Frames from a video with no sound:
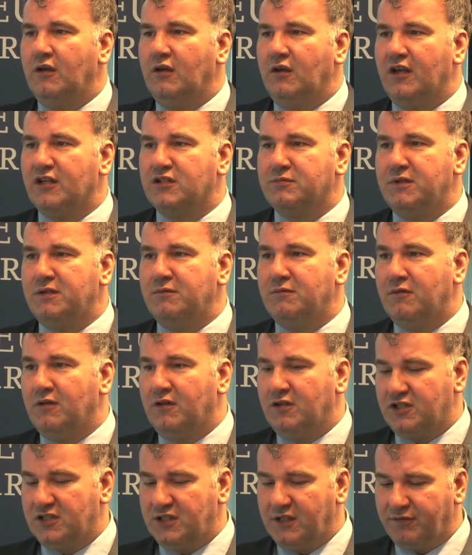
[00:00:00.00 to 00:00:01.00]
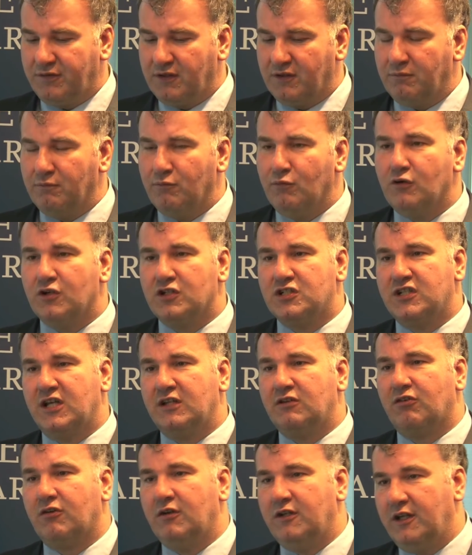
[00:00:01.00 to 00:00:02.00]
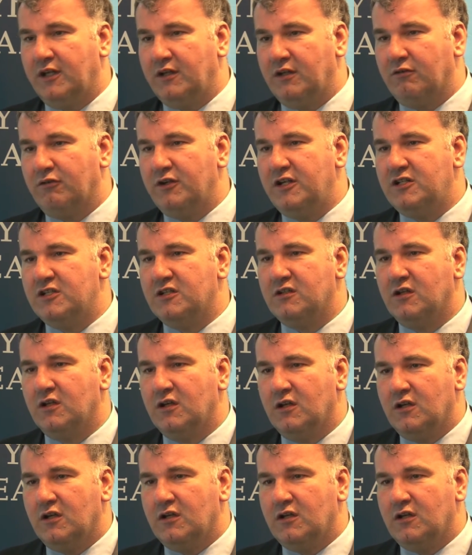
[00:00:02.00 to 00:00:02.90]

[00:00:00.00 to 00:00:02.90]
has been shifted more centrally in the region.